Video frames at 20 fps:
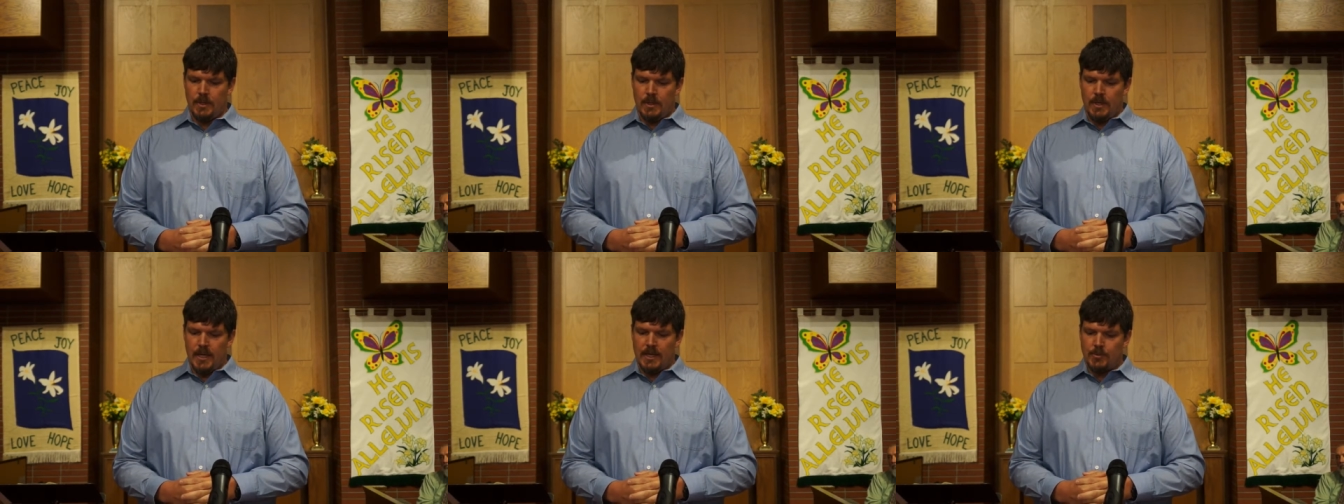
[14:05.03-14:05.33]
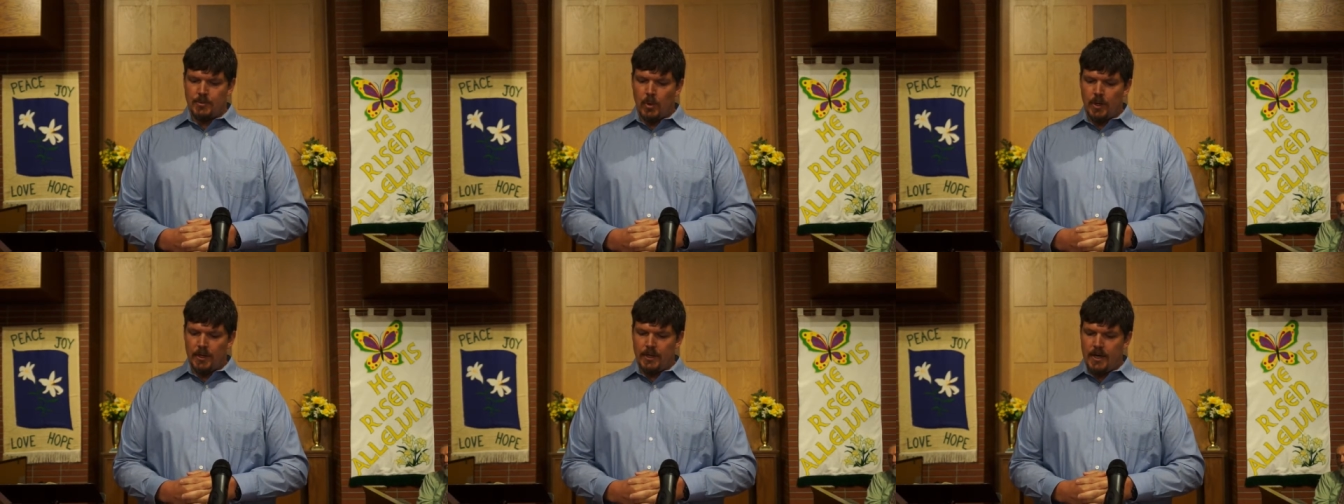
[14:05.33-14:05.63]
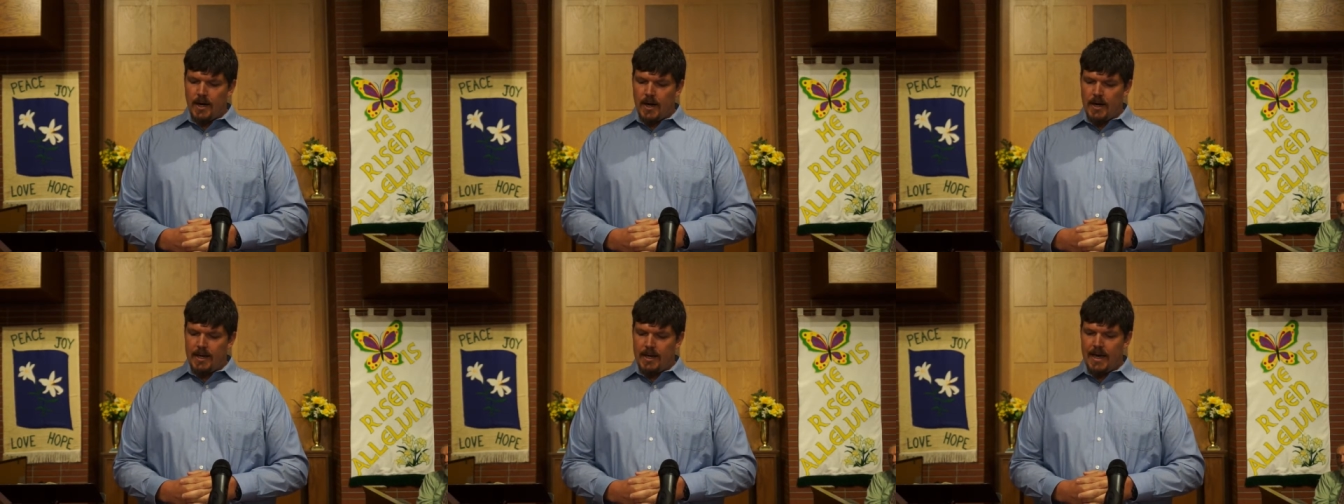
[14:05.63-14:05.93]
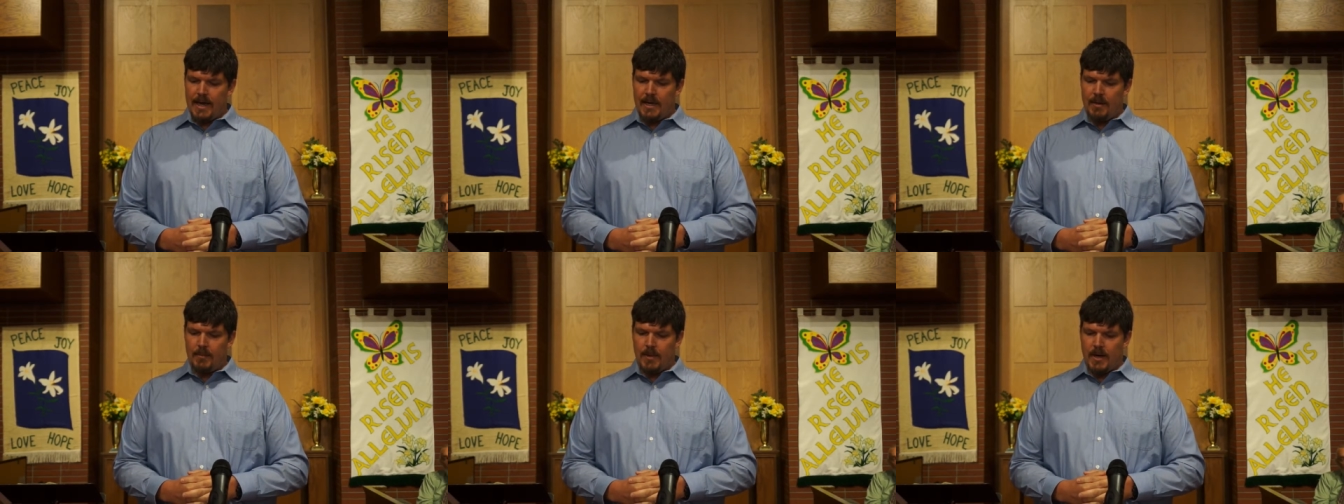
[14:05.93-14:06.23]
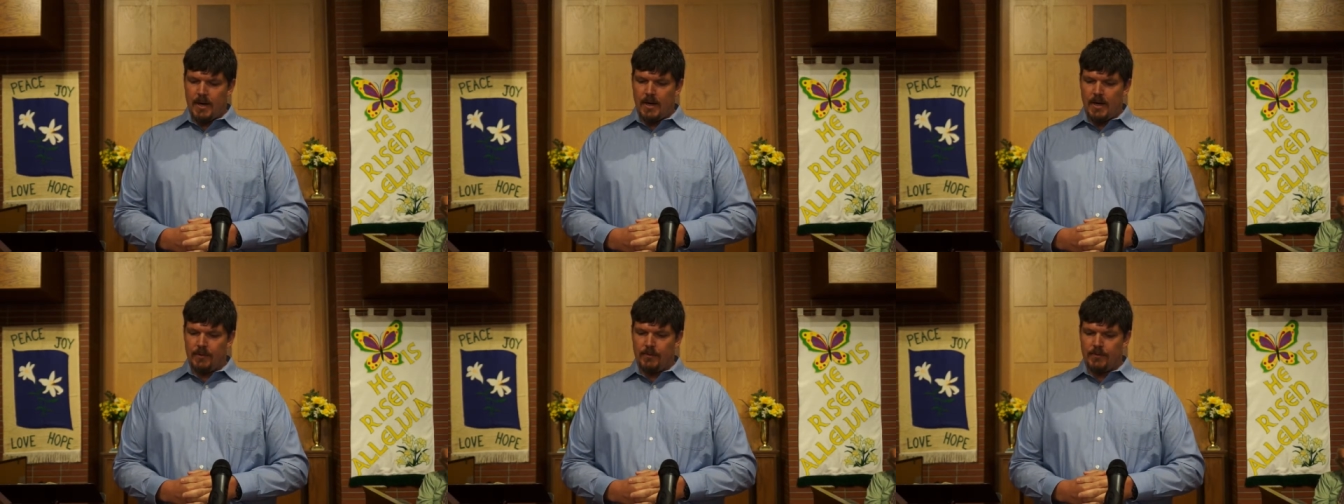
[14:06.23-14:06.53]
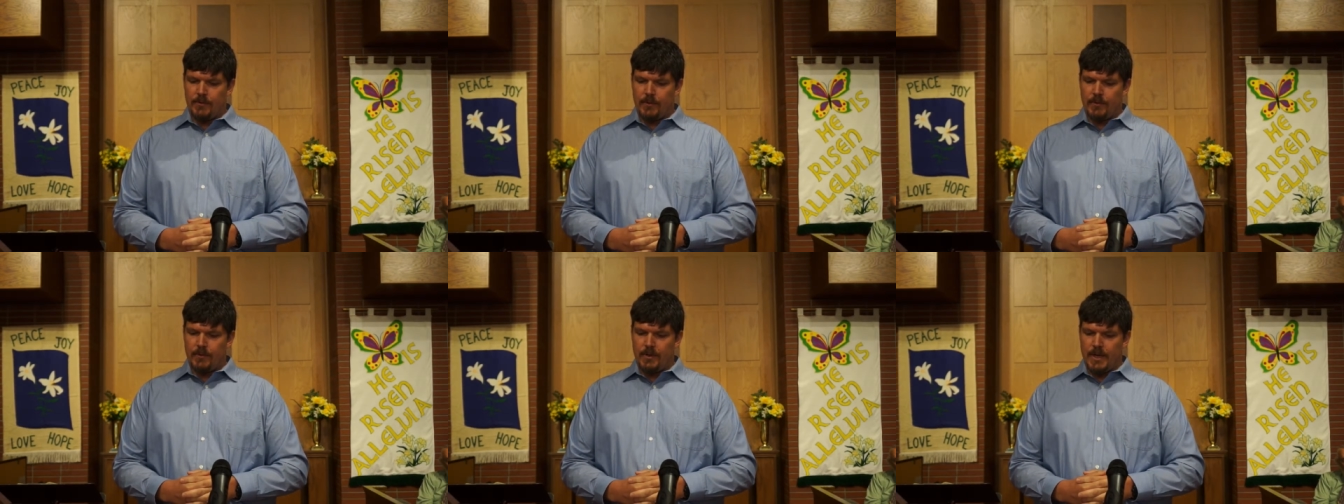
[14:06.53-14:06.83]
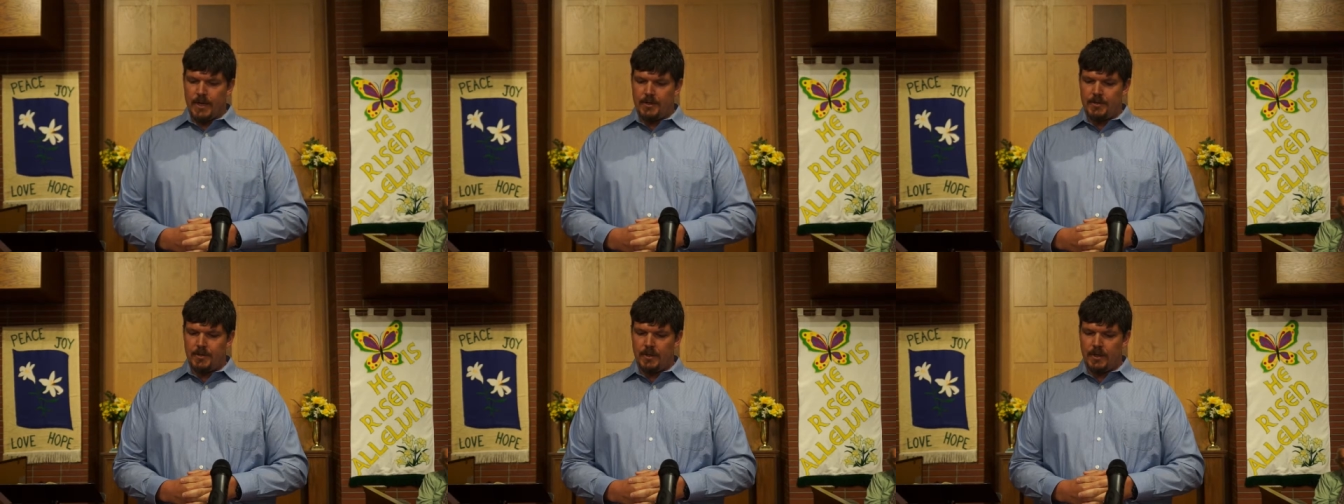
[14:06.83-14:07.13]
is what God had in mind for
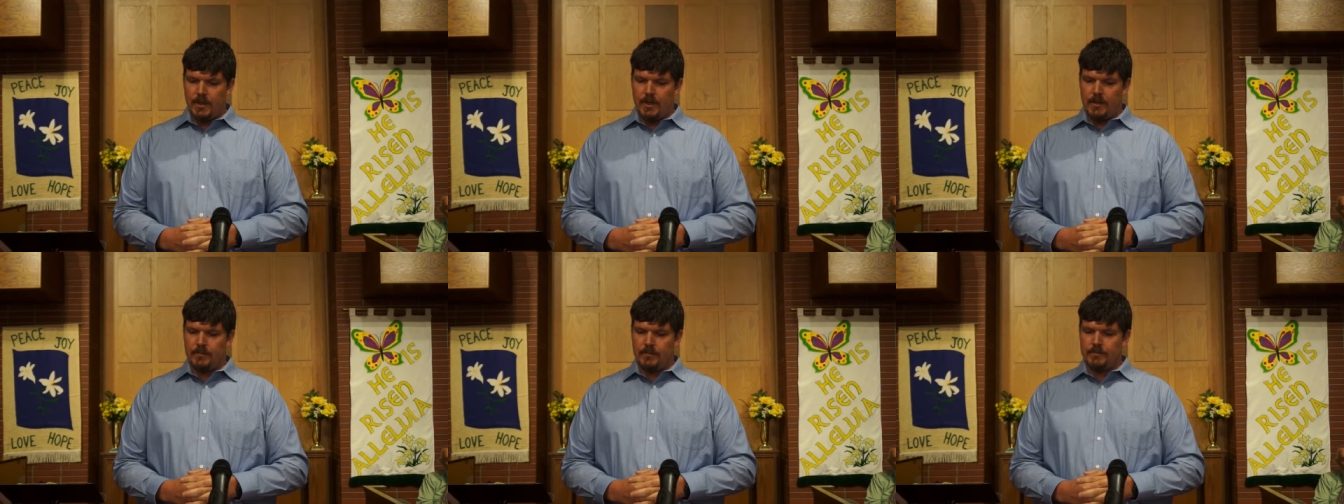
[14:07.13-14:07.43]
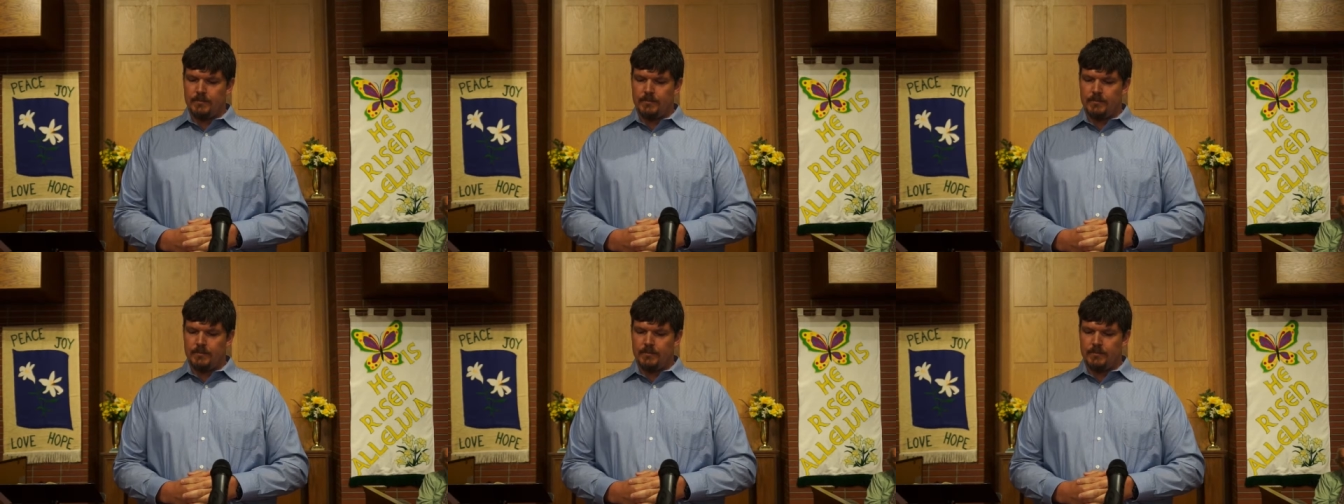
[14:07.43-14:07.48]
creation care.